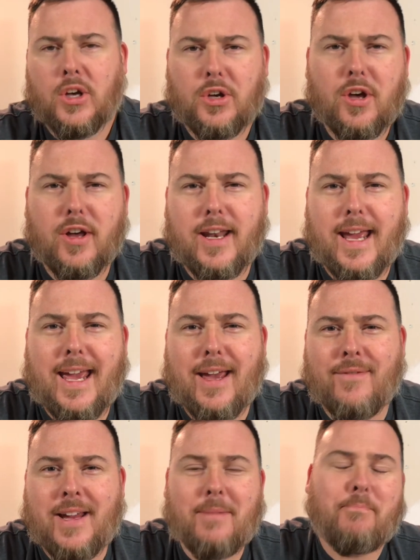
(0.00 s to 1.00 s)
Good
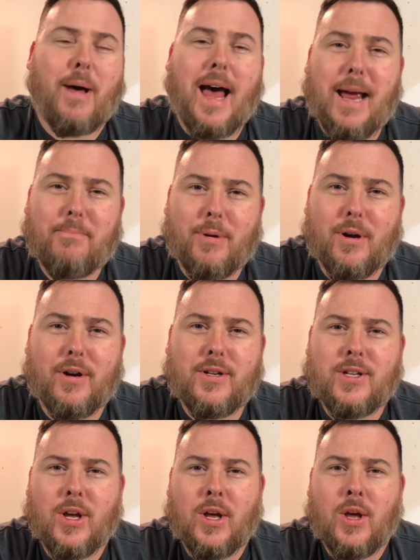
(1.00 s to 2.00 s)
evening,
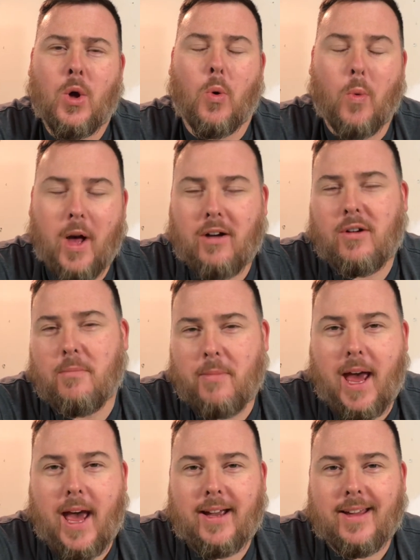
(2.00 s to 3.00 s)
Pipers. Welcome
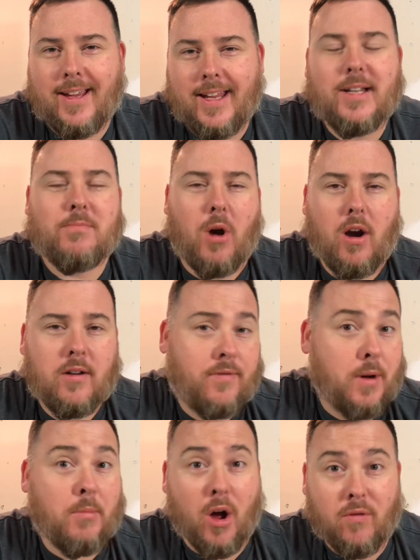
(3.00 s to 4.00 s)
back. It is Martin
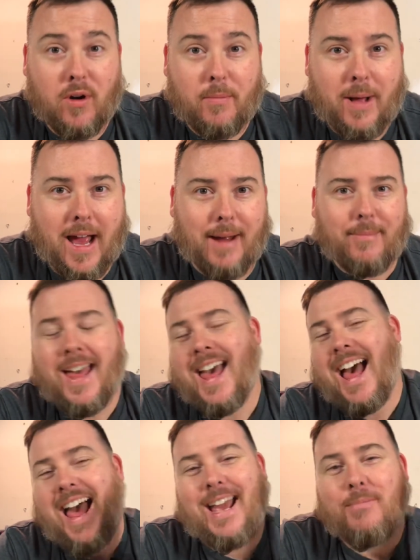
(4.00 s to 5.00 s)
from Over a Pipe.
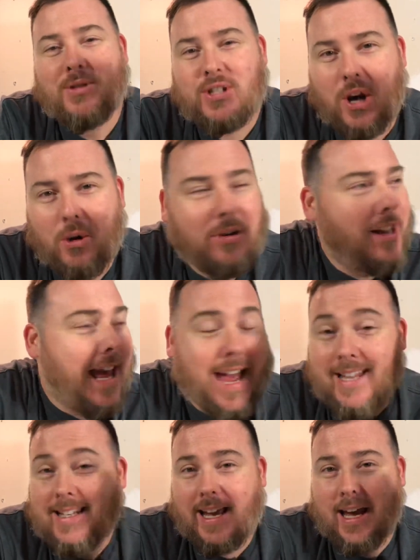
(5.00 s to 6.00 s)
I am so
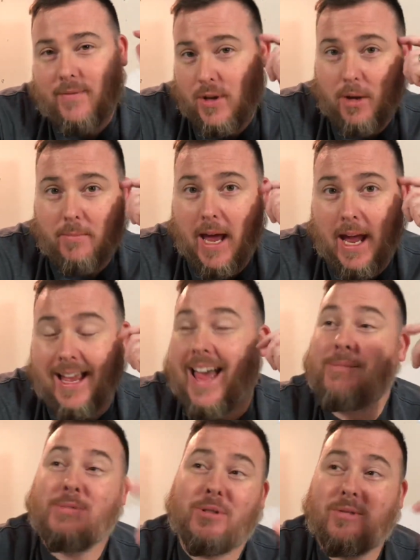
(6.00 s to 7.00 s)
glad to have y'all back.
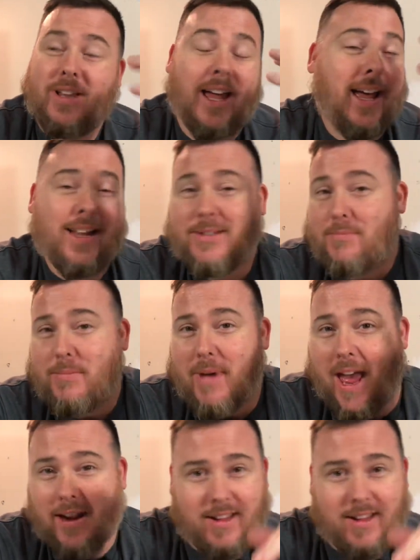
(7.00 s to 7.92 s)
I'm so glad to be back.